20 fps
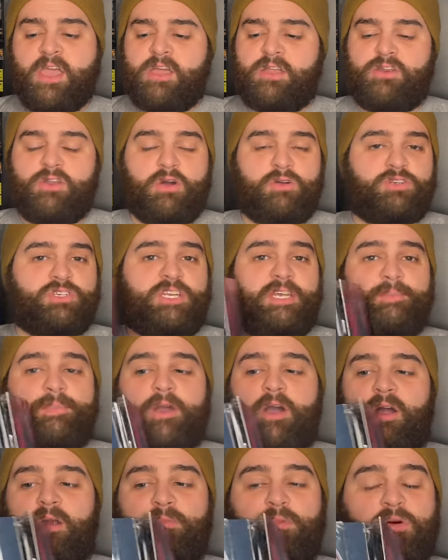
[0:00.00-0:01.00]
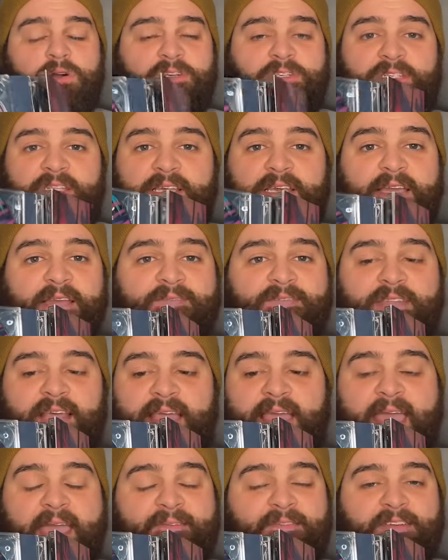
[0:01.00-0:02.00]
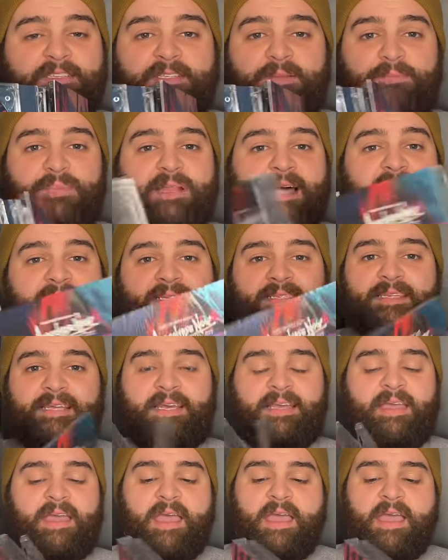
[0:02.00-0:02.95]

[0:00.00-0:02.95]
No cheap cardboard sleeves. They gave us the plastic.